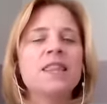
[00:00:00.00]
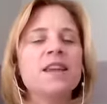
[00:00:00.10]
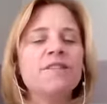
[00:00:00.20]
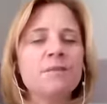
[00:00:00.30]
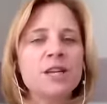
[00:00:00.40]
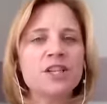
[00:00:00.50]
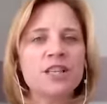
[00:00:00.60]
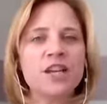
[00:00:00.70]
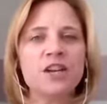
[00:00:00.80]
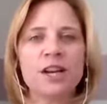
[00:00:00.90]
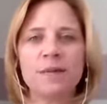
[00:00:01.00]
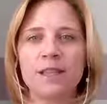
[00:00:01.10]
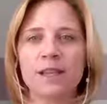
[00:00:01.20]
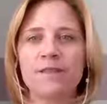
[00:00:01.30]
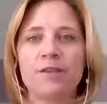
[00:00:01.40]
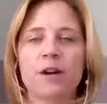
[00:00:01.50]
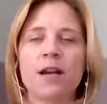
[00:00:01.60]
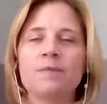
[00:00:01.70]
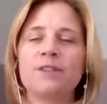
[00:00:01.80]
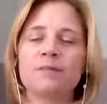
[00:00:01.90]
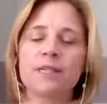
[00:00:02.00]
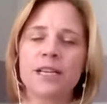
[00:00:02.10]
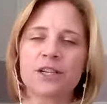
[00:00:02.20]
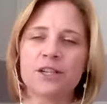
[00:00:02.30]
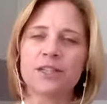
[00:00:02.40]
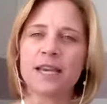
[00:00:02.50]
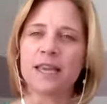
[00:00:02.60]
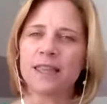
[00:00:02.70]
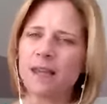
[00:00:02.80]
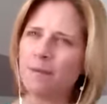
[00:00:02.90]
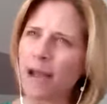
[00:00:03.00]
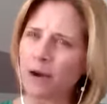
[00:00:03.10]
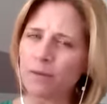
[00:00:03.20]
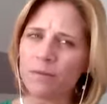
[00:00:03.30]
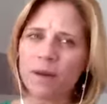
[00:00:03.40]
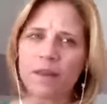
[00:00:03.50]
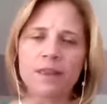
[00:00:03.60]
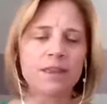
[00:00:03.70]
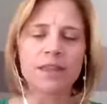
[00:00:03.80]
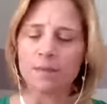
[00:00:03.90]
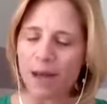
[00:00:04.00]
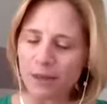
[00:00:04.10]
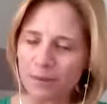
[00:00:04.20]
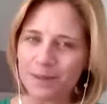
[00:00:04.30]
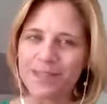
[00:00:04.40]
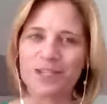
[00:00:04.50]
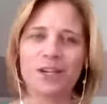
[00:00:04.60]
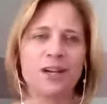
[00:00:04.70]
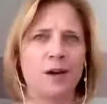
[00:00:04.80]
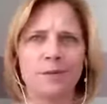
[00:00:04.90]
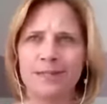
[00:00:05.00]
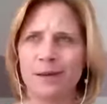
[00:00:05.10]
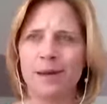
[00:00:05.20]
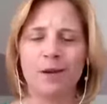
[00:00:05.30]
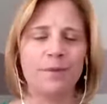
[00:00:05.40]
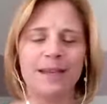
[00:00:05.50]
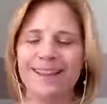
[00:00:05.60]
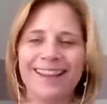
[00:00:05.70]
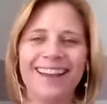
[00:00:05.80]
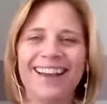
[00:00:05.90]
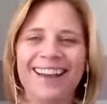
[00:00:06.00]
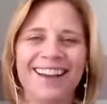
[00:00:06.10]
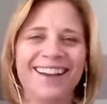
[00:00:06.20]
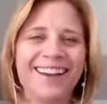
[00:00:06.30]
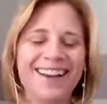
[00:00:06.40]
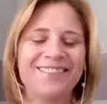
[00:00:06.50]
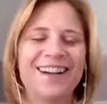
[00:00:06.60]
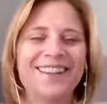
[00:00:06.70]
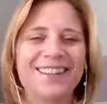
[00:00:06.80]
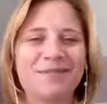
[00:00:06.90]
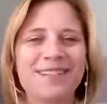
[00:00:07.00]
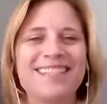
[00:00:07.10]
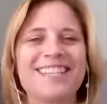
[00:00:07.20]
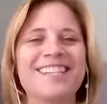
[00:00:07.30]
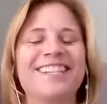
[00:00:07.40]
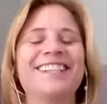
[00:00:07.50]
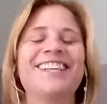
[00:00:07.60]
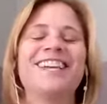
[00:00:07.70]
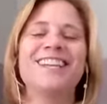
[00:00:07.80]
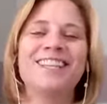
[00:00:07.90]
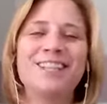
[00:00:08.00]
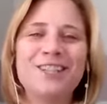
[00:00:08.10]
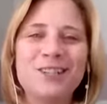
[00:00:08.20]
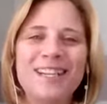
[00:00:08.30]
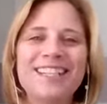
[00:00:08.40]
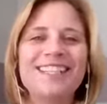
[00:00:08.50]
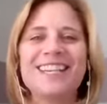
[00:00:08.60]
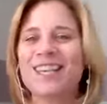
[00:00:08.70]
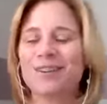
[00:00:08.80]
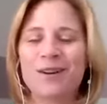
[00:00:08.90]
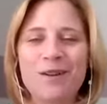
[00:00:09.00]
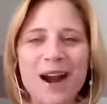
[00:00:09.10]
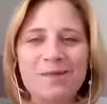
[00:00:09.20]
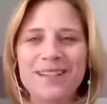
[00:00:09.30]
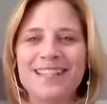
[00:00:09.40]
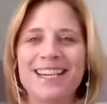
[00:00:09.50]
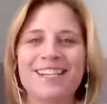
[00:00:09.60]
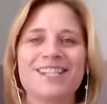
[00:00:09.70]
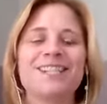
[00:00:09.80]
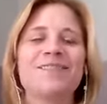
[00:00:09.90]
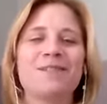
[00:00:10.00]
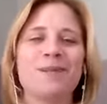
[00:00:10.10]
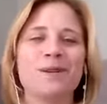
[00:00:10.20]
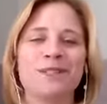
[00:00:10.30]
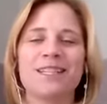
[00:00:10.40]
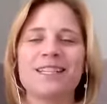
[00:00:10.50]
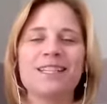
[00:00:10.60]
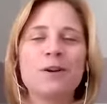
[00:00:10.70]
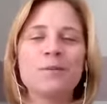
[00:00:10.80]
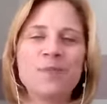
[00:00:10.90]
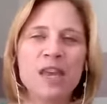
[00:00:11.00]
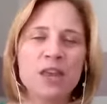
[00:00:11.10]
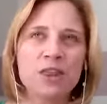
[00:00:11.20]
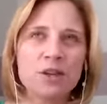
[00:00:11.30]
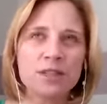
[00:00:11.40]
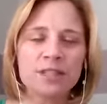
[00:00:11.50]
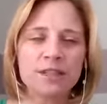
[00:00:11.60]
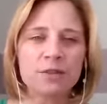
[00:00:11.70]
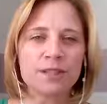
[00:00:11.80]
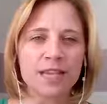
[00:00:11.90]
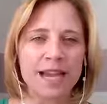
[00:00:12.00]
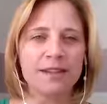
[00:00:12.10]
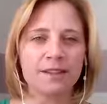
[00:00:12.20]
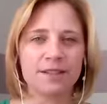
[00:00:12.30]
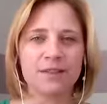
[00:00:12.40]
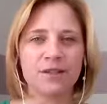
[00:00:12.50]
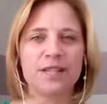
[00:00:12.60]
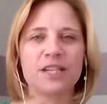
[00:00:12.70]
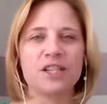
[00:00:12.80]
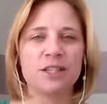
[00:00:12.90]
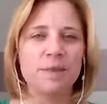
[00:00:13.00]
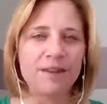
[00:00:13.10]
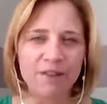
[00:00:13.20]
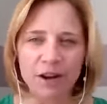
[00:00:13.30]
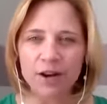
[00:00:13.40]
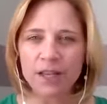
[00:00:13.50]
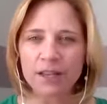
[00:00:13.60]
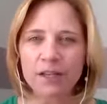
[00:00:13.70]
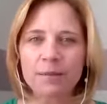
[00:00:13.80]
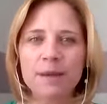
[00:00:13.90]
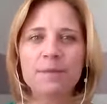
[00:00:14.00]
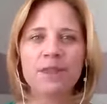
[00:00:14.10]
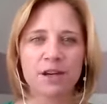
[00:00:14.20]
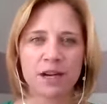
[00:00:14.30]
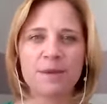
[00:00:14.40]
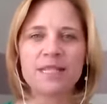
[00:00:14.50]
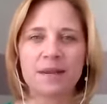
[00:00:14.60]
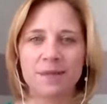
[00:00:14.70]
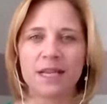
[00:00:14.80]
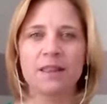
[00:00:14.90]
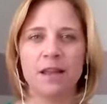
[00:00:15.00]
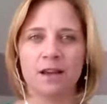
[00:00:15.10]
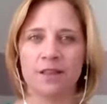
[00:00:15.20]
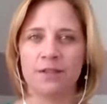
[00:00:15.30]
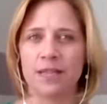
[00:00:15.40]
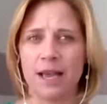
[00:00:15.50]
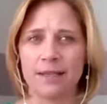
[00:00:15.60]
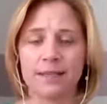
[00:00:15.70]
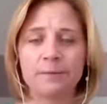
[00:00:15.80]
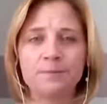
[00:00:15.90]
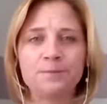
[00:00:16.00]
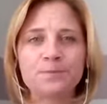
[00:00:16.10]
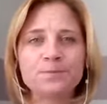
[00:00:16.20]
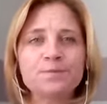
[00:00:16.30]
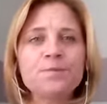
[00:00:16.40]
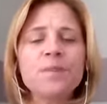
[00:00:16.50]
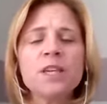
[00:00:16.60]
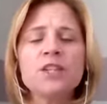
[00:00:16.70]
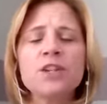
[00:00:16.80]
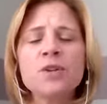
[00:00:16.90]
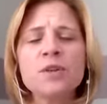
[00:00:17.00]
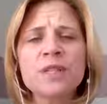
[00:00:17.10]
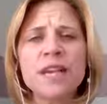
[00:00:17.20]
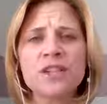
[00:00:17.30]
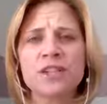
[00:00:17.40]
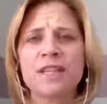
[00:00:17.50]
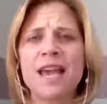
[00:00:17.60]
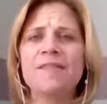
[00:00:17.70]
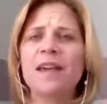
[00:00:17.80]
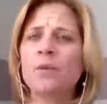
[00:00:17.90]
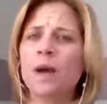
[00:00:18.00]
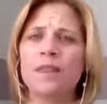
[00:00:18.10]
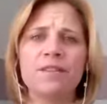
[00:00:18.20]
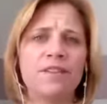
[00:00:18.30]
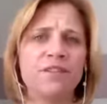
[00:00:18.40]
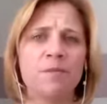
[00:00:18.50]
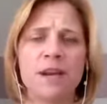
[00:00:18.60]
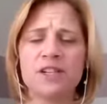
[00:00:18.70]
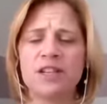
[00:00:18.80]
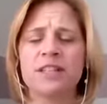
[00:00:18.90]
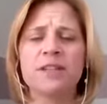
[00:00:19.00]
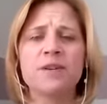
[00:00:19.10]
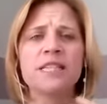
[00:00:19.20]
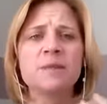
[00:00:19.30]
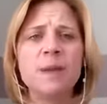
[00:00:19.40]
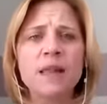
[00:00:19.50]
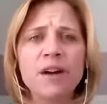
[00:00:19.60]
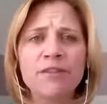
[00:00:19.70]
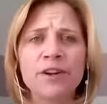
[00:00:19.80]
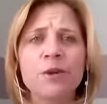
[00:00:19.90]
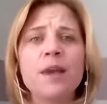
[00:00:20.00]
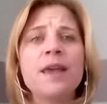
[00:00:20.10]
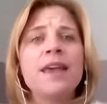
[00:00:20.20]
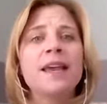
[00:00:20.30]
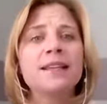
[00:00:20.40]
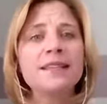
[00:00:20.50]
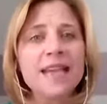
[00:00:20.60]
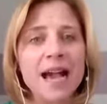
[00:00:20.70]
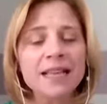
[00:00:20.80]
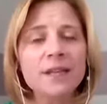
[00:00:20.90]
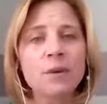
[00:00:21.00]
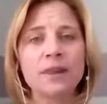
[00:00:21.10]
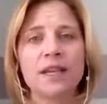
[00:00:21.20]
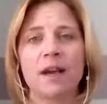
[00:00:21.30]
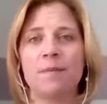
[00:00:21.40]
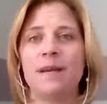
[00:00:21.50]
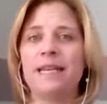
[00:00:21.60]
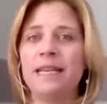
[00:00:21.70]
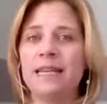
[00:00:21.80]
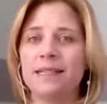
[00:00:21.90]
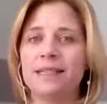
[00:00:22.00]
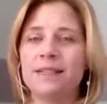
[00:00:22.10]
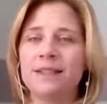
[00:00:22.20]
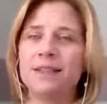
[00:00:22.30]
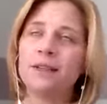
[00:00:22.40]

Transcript: The information that you're going to be looking for comes from sections like the about the position, I almost said about me, about the position, the duties, the requirements sections of the posting. And so those titles of those sections may vary a little bit, but they're going to be something along those lines. And so those sections have a wealth of information that's going to spell out for you exactly what the company needs,